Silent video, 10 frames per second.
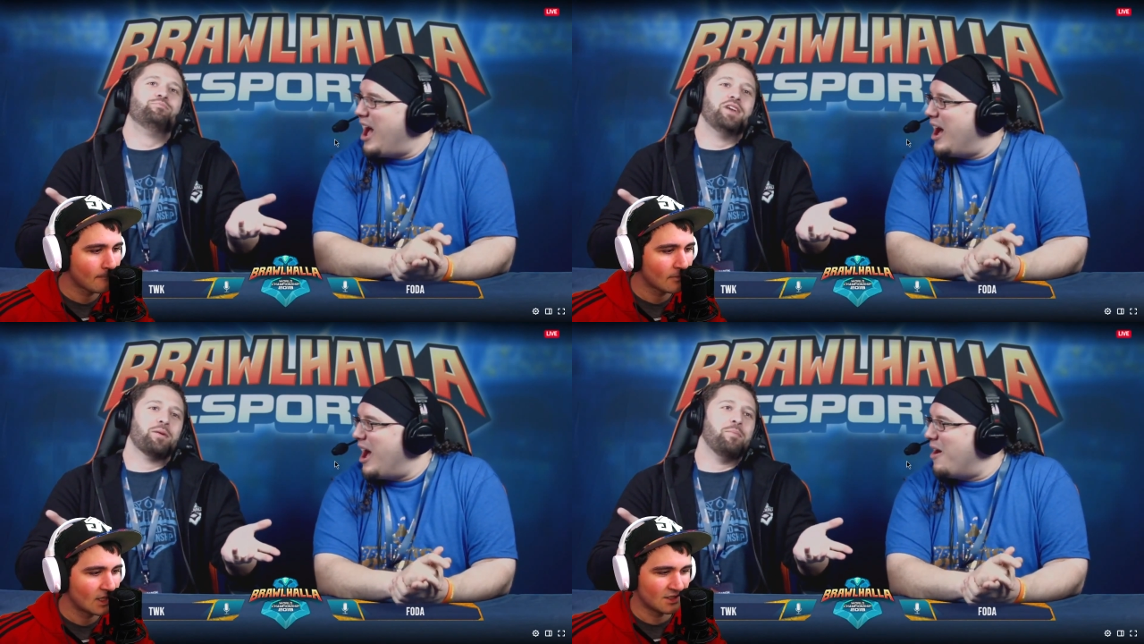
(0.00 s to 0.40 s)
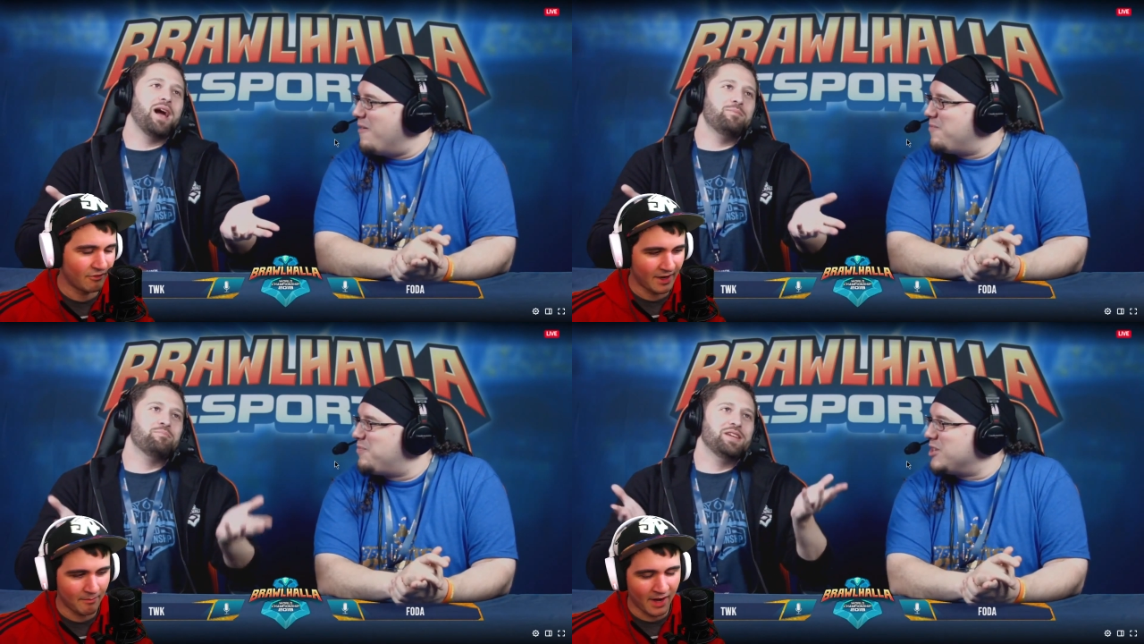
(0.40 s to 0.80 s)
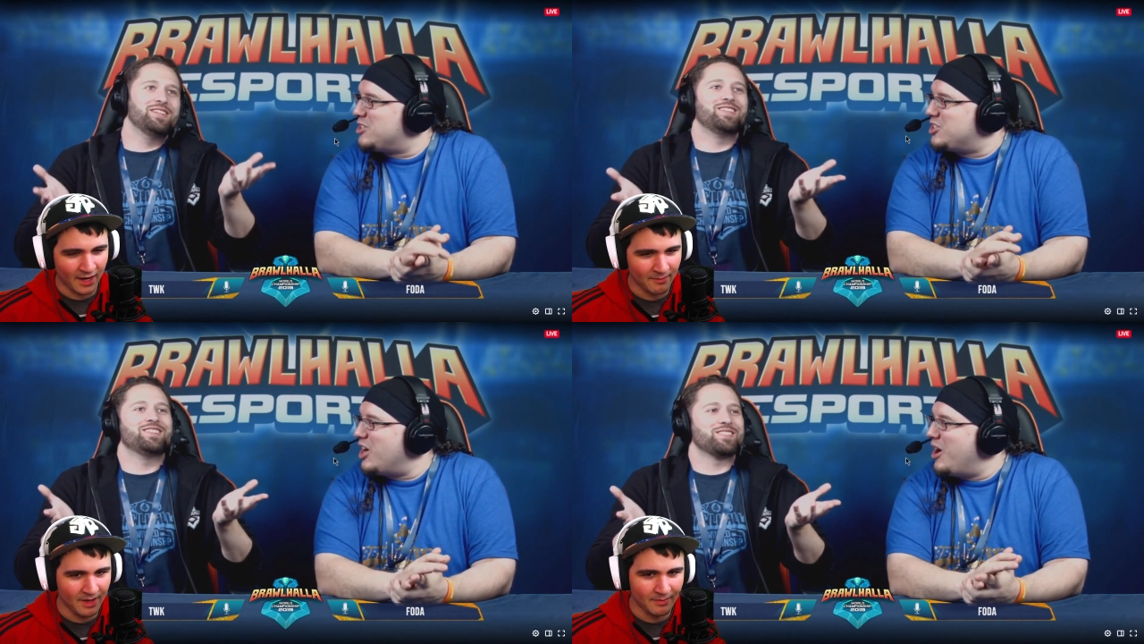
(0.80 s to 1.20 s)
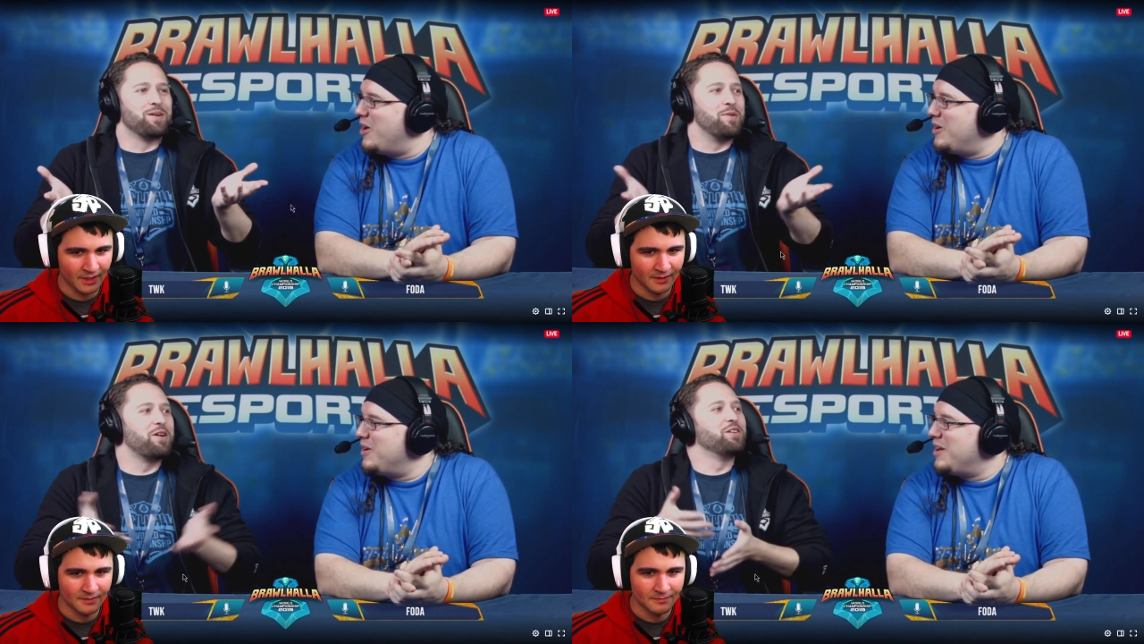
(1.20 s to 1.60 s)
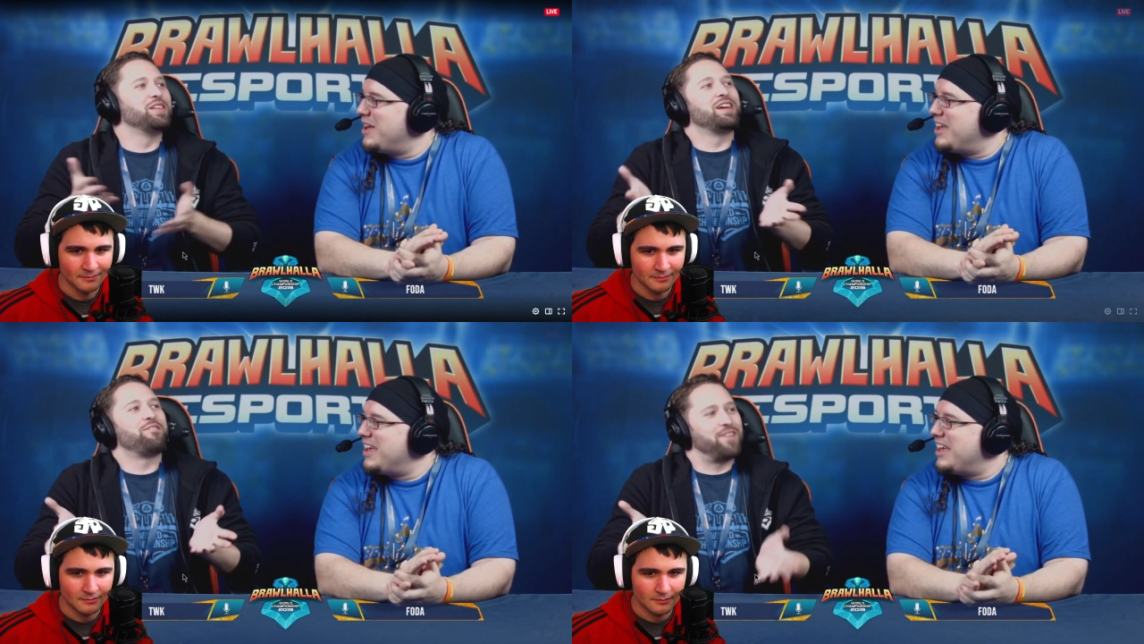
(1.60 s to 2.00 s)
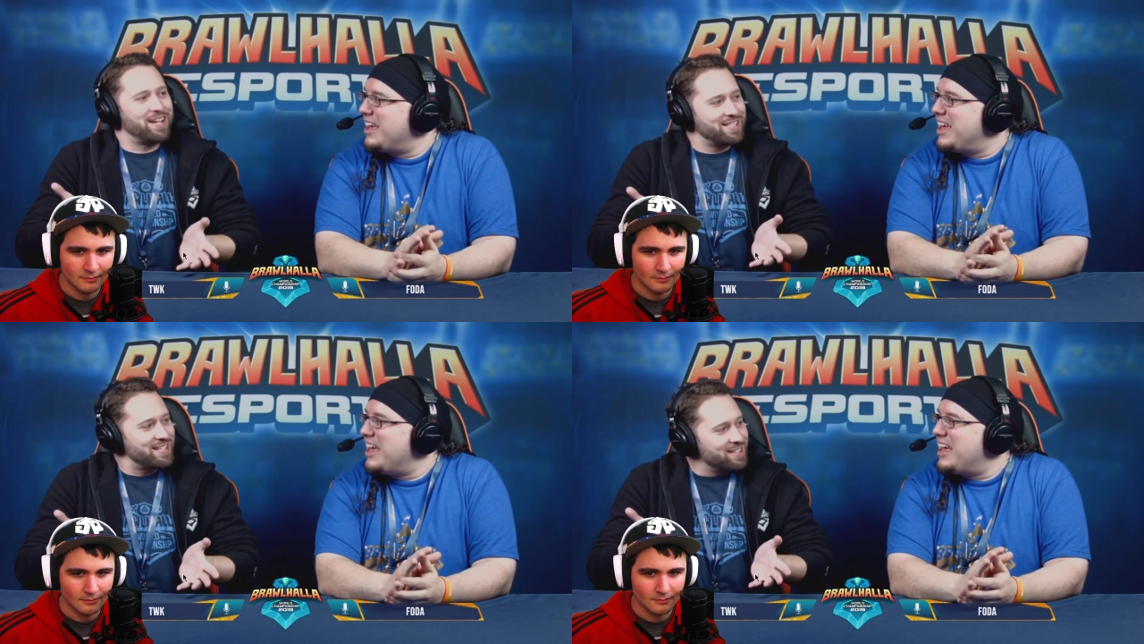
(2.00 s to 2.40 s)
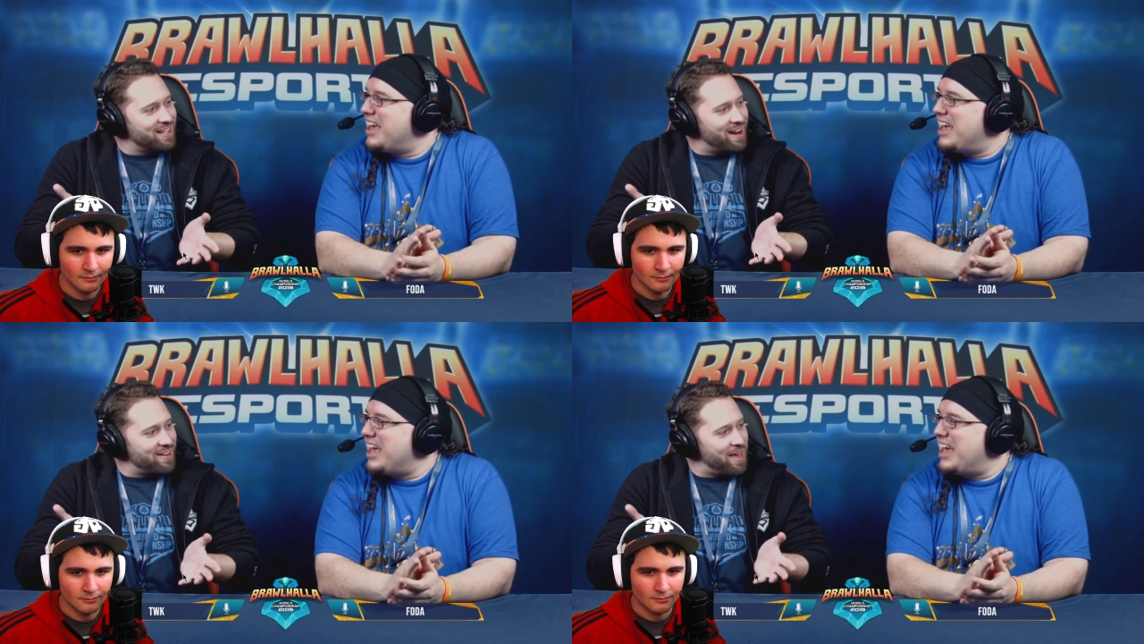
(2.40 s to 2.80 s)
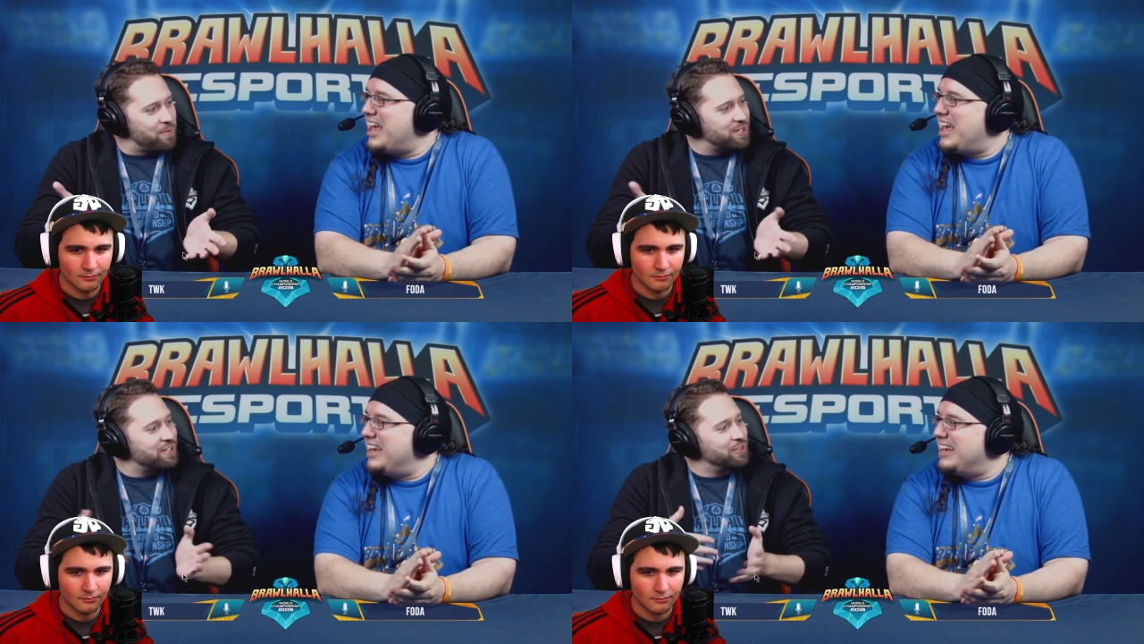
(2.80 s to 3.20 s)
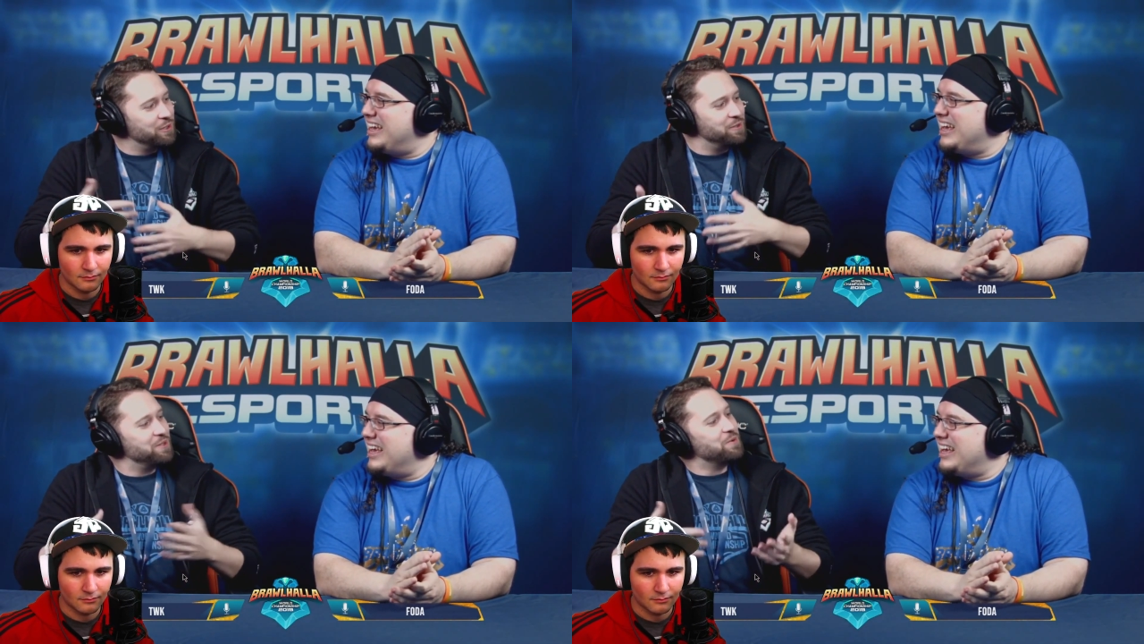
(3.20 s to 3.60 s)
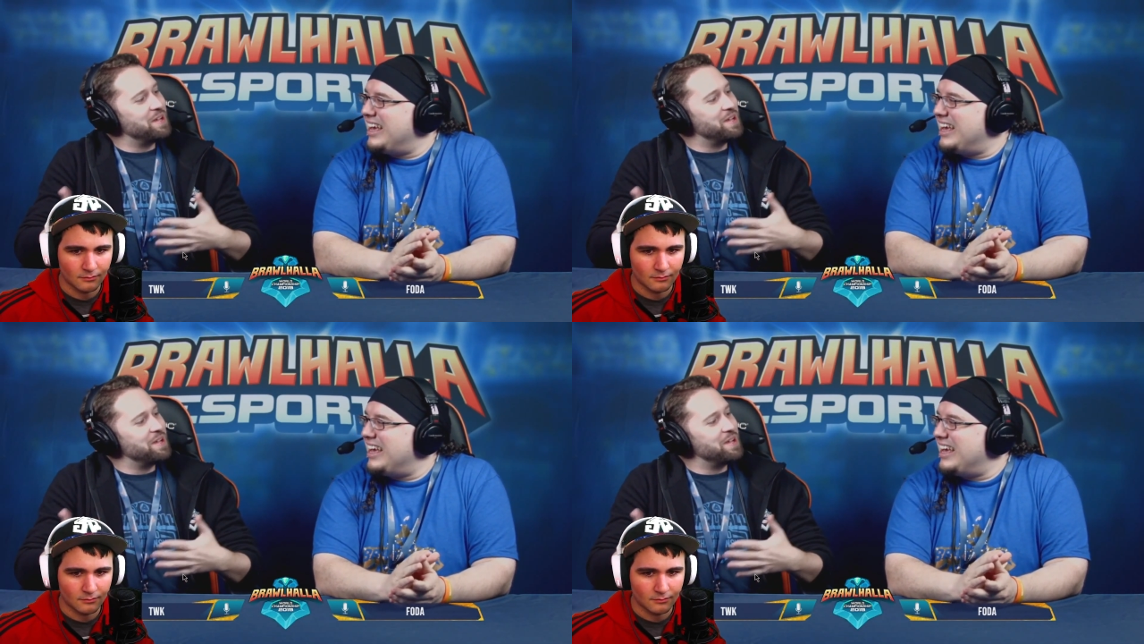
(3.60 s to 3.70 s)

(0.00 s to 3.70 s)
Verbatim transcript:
Speaker 1: it's a vampire, maybe. Some early effects in there that would clue you